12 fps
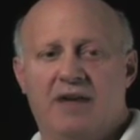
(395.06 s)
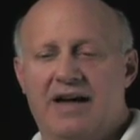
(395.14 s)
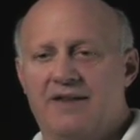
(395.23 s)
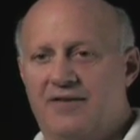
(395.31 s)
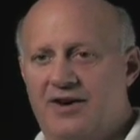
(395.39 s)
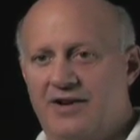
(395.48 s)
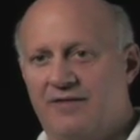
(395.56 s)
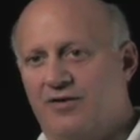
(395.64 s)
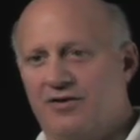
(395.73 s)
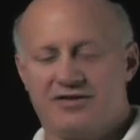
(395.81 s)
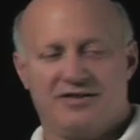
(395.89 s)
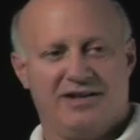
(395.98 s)
we had a very
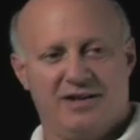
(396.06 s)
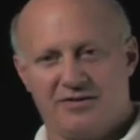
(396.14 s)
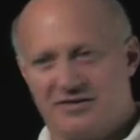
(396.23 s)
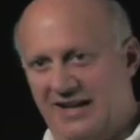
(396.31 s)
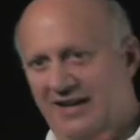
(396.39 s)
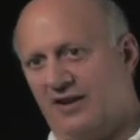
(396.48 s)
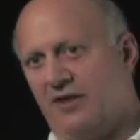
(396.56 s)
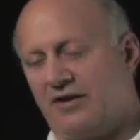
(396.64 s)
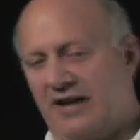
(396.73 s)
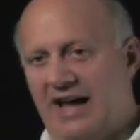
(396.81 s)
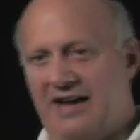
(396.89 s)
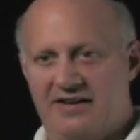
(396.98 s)
diverse, standalone
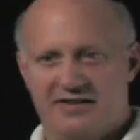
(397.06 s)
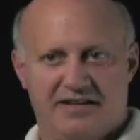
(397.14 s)
accounting,